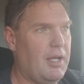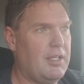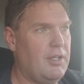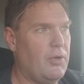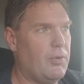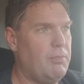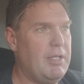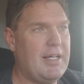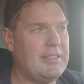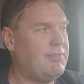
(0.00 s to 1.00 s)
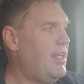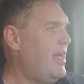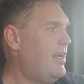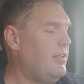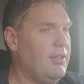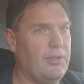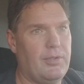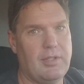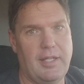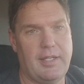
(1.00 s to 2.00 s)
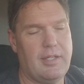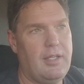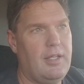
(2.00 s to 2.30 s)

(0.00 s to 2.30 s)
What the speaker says: You know, it would be nice if they had a deal like